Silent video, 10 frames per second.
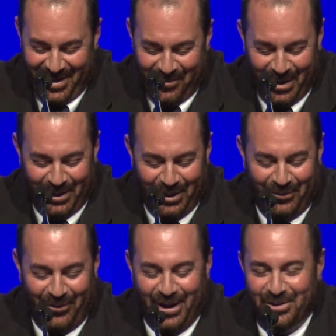When
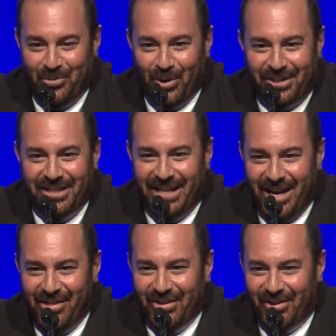good friends work
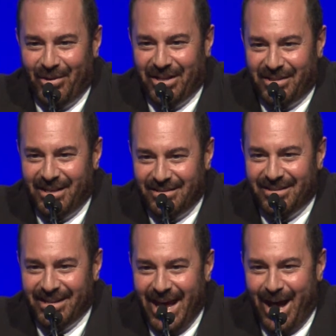together, great things
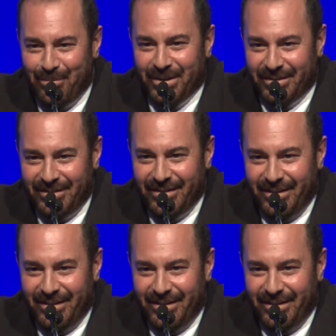can happen.